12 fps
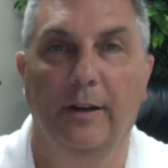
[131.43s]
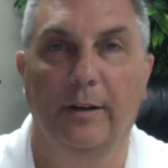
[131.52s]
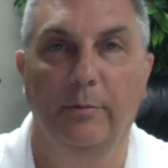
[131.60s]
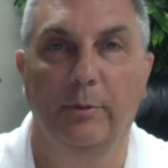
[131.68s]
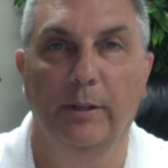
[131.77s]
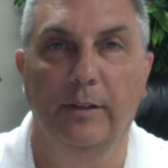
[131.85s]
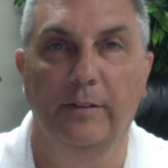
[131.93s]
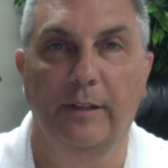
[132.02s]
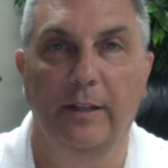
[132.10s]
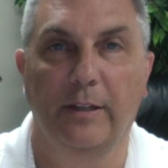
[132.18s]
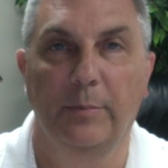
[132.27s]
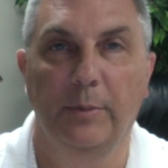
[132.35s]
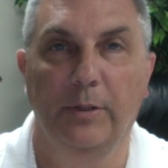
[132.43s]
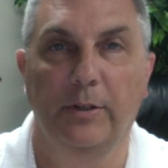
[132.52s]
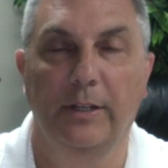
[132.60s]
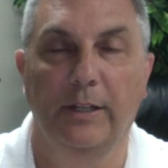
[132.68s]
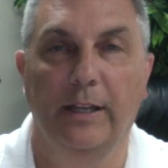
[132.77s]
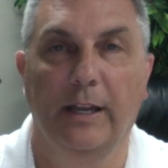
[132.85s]
real estate
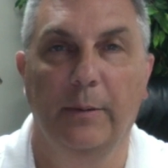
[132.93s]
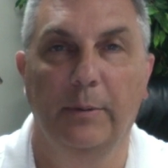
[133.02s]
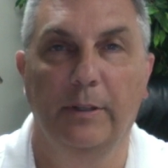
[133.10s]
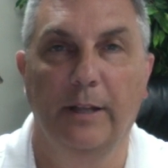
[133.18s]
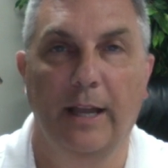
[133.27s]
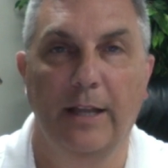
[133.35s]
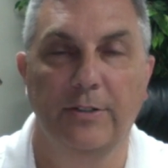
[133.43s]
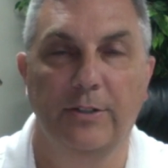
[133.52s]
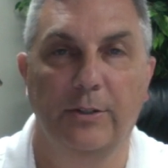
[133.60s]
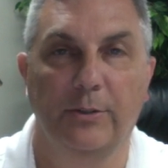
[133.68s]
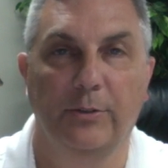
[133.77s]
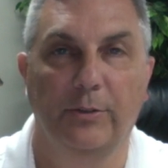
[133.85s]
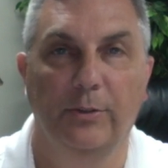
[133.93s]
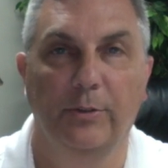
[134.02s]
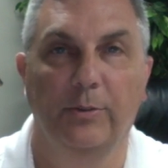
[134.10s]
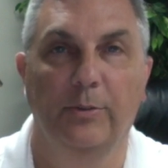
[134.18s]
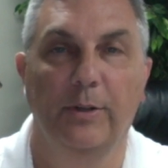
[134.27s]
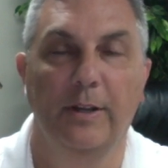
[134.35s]
community. I would ask you
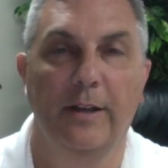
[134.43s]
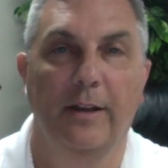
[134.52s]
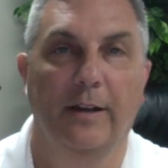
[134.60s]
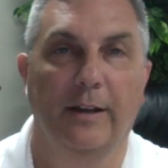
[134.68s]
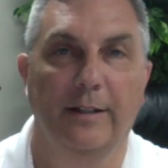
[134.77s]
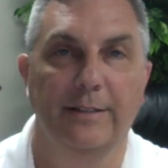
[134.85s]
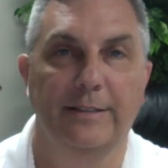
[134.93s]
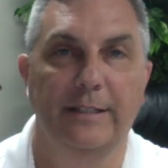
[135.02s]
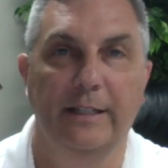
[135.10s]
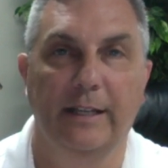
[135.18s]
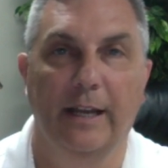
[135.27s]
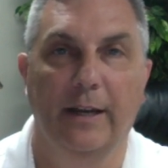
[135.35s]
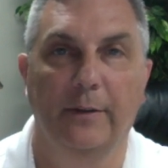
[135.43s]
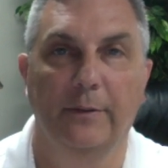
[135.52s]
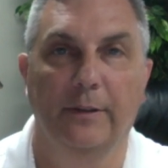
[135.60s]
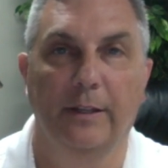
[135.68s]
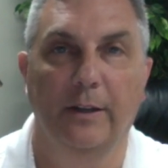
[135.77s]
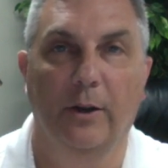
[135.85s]
to seek
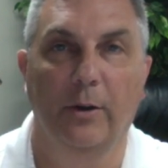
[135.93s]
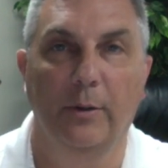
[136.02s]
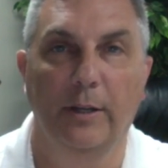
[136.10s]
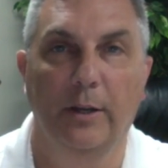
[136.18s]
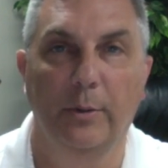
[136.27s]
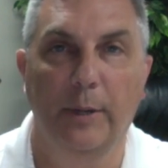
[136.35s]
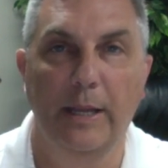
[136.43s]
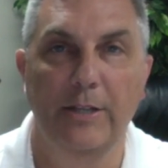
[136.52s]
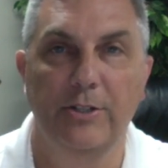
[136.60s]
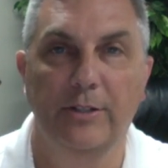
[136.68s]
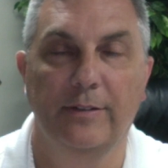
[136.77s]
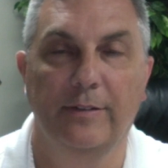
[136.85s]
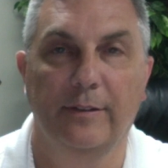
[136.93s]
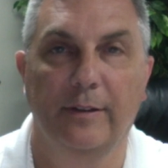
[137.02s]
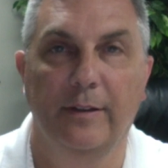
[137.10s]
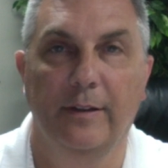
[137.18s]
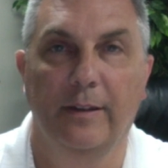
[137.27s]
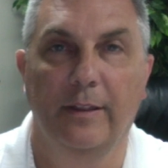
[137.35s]
out the REO agents
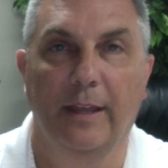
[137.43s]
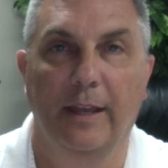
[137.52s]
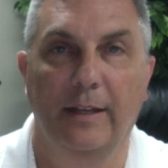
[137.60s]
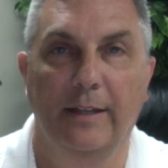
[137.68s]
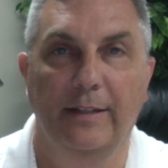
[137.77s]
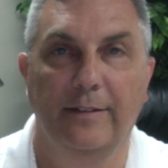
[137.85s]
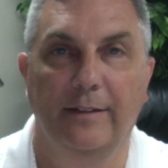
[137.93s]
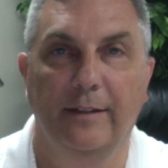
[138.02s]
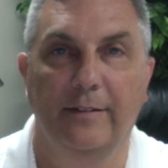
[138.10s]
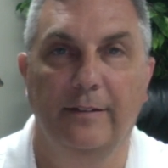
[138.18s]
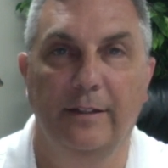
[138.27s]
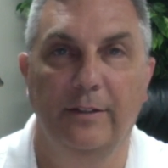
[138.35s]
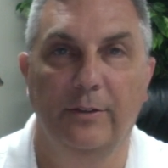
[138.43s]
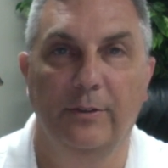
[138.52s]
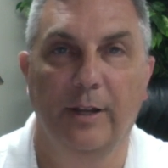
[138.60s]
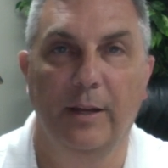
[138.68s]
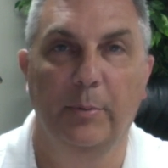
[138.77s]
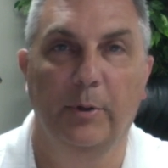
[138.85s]
that exist in your
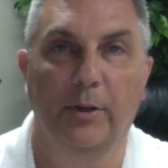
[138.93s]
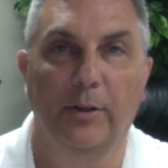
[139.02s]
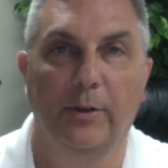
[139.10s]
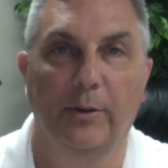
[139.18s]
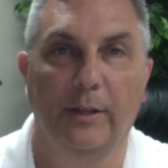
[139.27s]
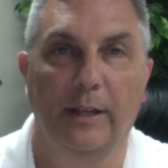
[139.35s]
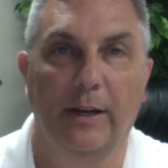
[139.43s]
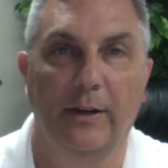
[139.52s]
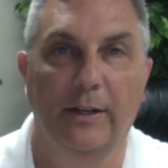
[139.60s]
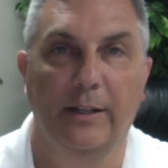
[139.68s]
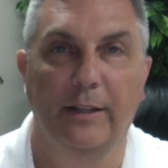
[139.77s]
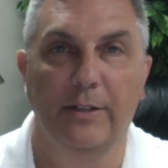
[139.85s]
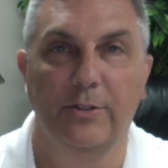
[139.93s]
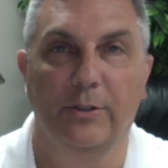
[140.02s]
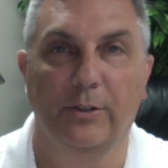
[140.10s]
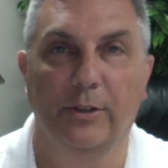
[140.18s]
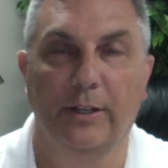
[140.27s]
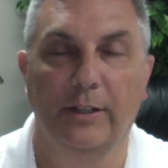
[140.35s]
neighborhood or the area that you're
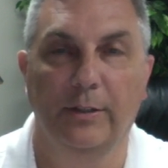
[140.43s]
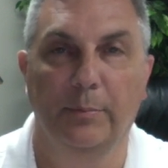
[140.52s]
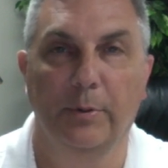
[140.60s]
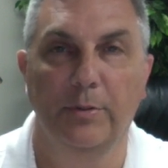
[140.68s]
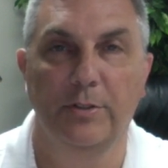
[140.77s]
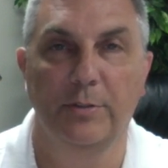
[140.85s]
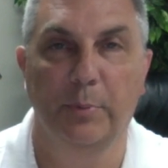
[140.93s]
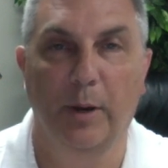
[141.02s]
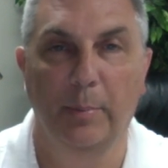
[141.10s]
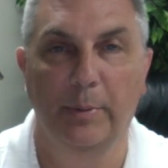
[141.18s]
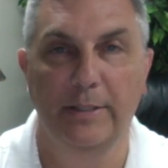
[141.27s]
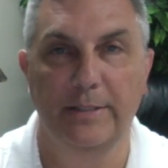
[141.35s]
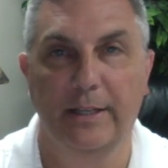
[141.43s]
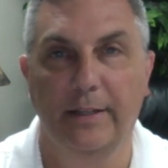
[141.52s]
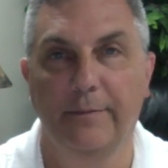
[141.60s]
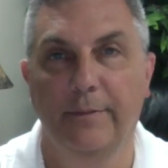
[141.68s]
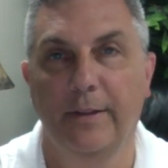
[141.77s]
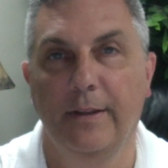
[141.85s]
looking to purchase properties
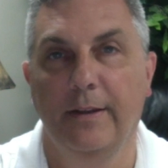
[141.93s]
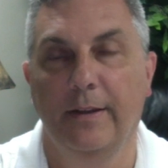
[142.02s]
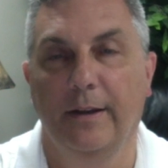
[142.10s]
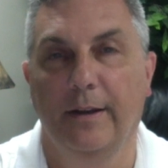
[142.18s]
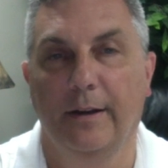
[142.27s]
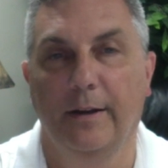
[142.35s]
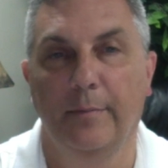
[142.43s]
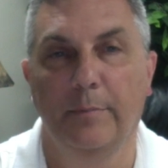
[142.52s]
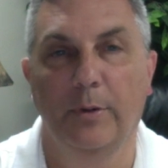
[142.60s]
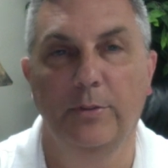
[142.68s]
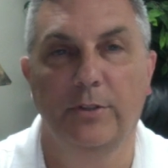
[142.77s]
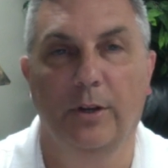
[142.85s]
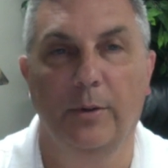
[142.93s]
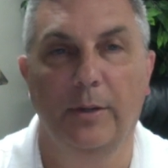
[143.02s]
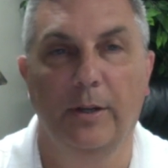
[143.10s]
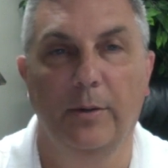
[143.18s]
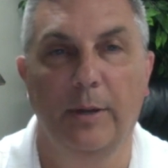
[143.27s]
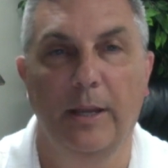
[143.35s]
in. Most
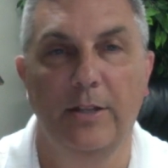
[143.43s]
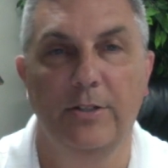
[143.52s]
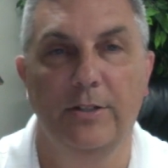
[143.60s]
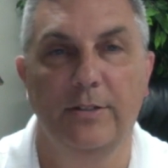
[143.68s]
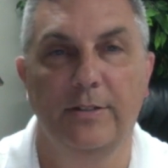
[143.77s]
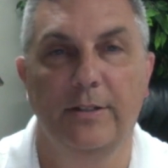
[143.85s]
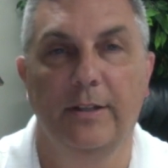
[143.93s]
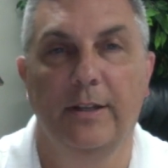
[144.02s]
REO agents